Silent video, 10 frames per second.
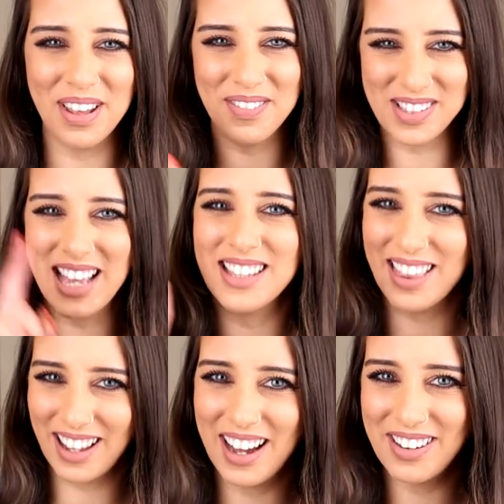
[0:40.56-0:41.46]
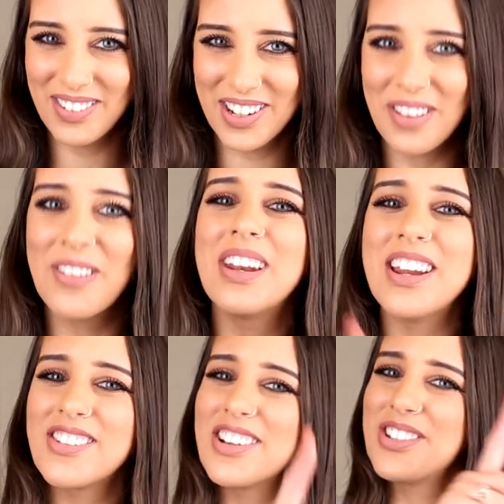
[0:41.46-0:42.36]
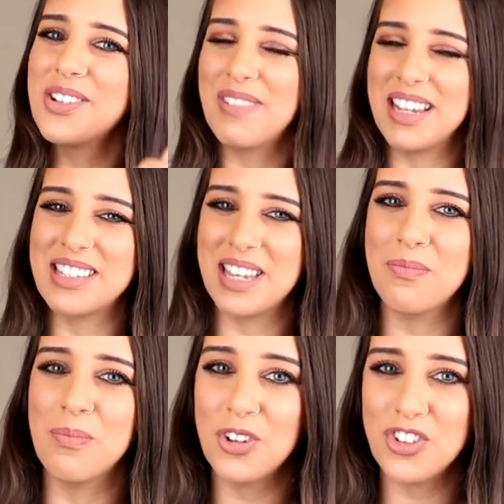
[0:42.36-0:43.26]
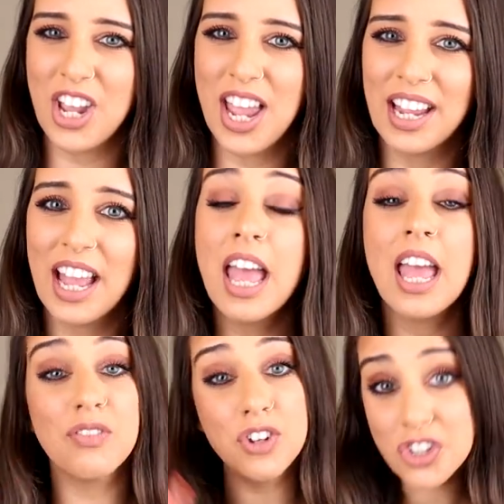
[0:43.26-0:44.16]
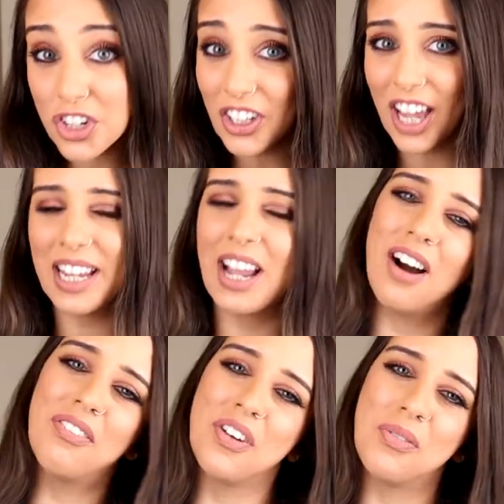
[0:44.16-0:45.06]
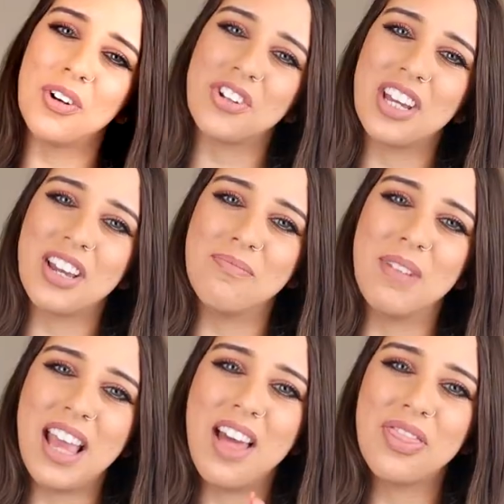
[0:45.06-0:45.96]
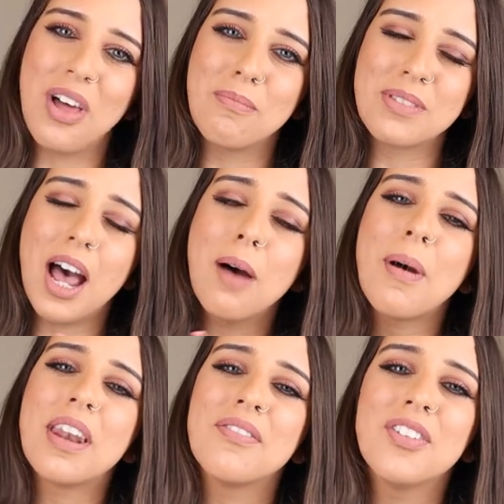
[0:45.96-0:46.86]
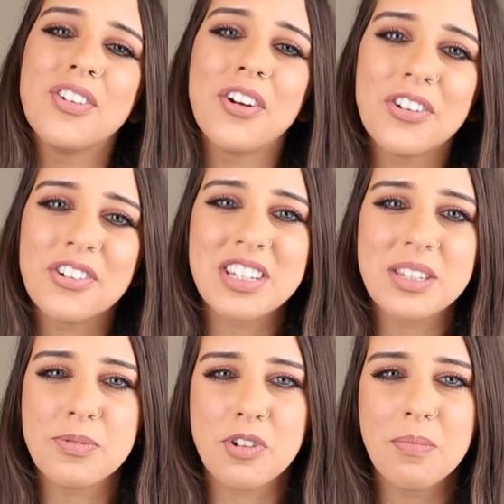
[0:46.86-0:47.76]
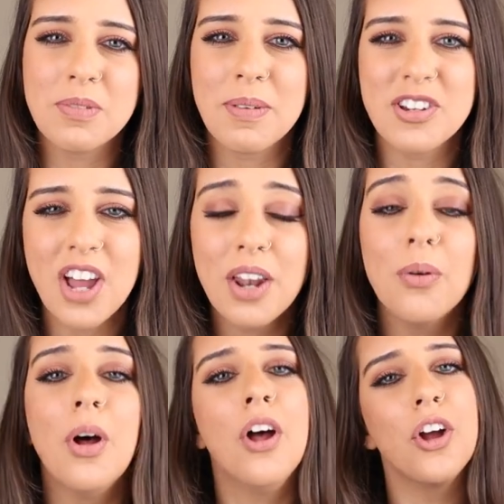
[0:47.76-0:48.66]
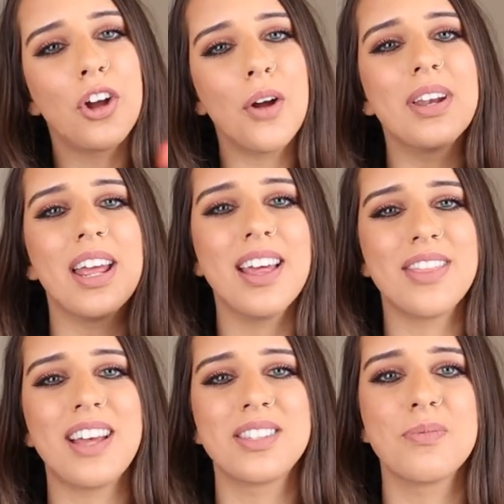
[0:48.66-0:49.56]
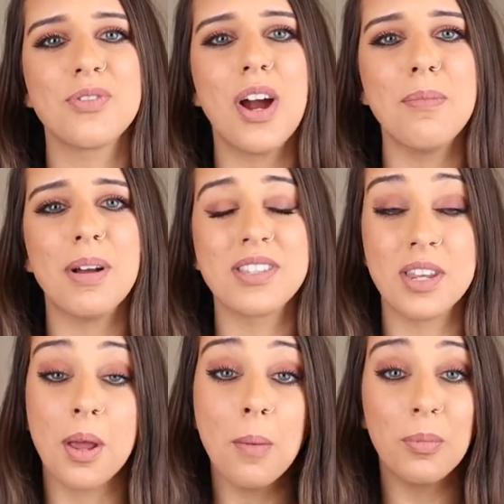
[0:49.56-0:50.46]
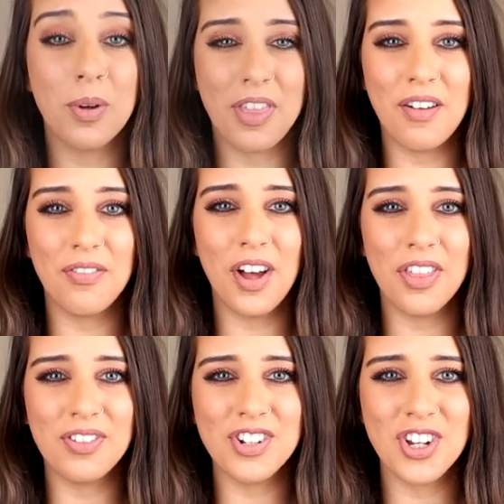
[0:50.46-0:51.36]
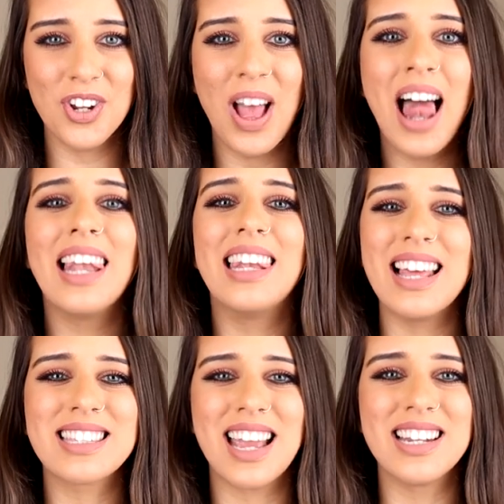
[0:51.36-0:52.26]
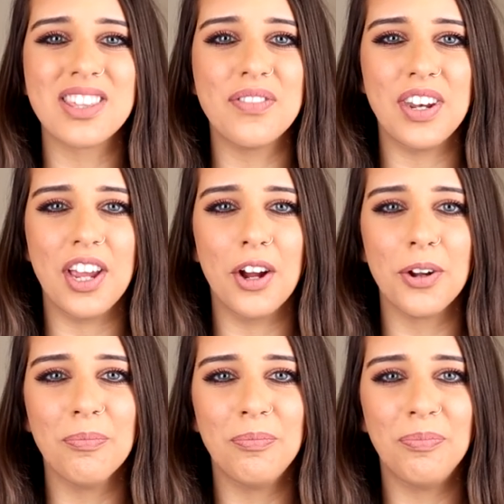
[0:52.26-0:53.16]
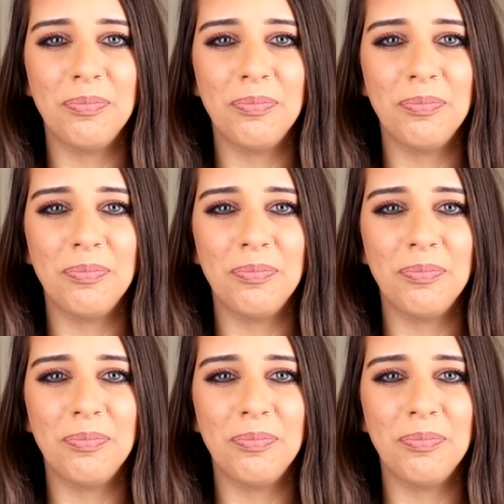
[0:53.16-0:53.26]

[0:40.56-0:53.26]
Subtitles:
but if it sounds like the kind of video that would interest you, please keep watching. If you do like it after you've watched it, give me a thumbs up. And if you don't already subscribe to my channel, go ahead and hit that subscribe button. But without further ado, let's get into the video.